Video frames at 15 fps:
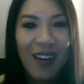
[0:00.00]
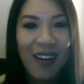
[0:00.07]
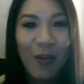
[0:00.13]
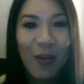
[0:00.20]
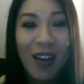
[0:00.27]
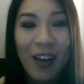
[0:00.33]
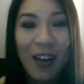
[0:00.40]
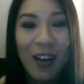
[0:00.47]

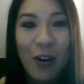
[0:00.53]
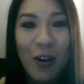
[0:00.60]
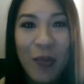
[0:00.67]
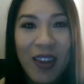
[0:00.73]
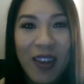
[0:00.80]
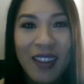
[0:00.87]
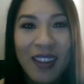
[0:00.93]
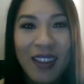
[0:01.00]
Well, I
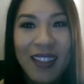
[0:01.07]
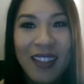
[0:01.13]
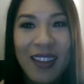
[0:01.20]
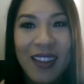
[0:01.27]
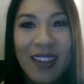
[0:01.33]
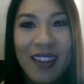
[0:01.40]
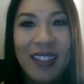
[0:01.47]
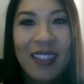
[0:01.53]
hope that
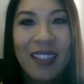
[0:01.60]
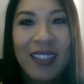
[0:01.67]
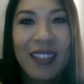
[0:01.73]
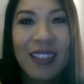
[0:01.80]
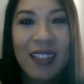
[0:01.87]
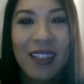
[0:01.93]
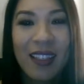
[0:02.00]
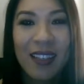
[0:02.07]
this
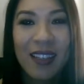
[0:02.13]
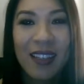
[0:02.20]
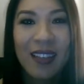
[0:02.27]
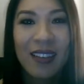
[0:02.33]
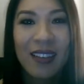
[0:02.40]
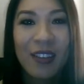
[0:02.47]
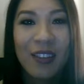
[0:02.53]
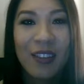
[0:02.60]

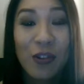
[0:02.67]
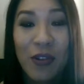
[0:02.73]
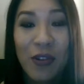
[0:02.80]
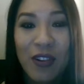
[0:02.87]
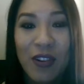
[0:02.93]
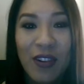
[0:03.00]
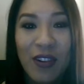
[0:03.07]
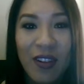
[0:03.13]

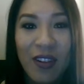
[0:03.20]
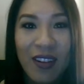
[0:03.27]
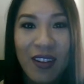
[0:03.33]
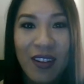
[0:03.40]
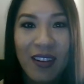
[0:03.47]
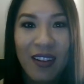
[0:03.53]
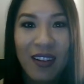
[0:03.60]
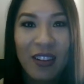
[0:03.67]
tutorial
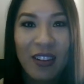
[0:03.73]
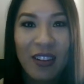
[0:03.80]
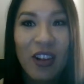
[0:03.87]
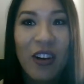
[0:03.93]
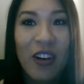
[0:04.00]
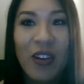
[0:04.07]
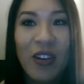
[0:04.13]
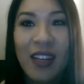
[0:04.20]

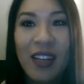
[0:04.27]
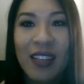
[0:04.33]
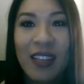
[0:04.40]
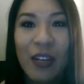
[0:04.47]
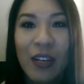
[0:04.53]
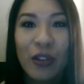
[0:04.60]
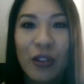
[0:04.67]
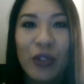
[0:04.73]
taught you guys
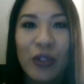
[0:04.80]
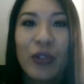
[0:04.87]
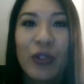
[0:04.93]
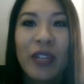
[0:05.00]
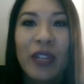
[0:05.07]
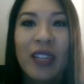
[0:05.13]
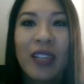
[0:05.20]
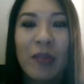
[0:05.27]
how to
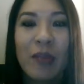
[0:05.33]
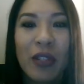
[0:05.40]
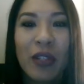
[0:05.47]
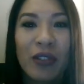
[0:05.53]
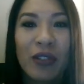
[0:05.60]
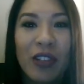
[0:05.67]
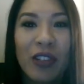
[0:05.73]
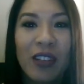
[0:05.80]
create a
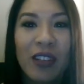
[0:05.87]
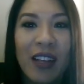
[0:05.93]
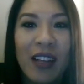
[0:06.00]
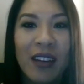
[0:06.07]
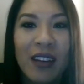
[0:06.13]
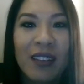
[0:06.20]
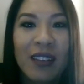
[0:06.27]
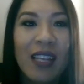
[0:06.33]
Piktochart
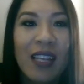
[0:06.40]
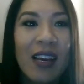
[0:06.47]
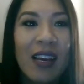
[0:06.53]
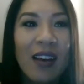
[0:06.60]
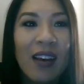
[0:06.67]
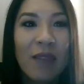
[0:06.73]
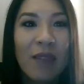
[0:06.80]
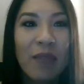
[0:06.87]
and
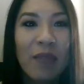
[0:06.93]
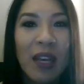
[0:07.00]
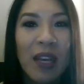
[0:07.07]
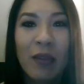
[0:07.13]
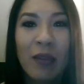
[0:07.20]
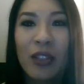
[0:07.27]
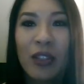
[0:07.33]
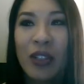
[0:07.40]
be
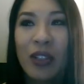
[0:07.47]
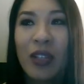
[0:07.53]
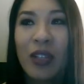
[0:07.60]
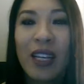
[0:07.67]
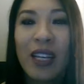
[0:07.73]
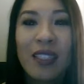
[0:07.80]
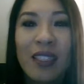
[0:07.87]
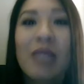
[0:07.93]
able to
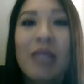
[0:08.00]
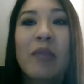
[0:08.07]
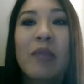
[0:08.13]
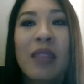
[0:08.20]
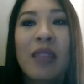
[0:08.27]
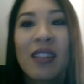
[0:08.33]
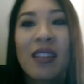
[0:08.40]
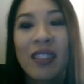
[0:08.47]
utilize and
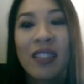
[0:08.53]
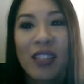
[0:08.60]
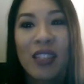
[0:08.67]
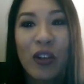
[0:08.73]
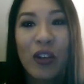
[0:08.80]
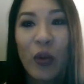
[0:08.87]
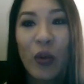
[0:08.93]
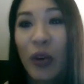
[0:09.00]
implement this
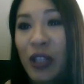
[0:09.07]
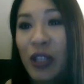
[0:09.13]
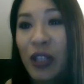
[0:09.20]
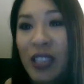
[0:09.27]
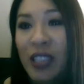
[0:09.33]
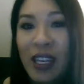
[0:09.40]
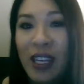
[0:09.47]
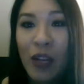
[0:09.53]
in your work
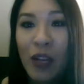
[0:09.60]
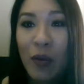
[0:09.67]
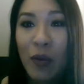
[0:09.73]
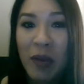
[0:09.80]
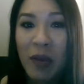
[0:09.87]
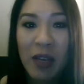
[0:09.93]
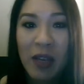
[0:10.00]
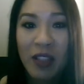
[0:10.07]
setting or
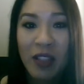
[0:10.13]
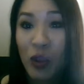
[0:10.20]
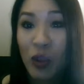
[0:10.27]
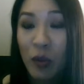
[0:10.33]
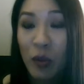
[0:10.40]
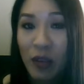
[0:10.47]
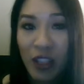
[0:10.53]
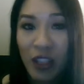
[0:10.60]
maybe a
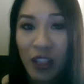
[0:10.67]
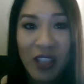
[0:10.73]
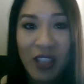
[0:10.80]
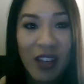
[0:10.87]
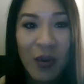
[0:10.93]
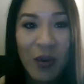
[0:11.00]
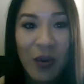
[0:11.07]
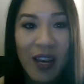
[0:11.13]
school project
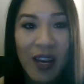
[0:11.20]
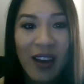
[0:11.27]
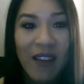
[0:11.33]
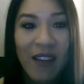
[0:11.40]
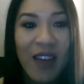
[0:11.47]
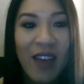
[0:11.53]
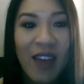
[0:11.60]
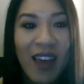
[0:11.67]
that you would have.